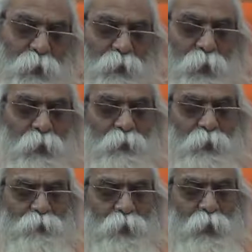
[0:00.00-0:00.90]
Then
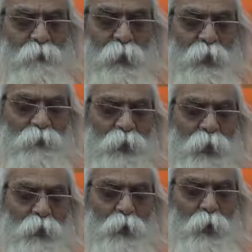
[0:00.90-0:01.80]
these karmas
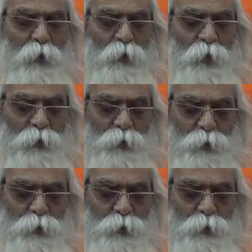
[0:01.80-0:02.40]
cannot touch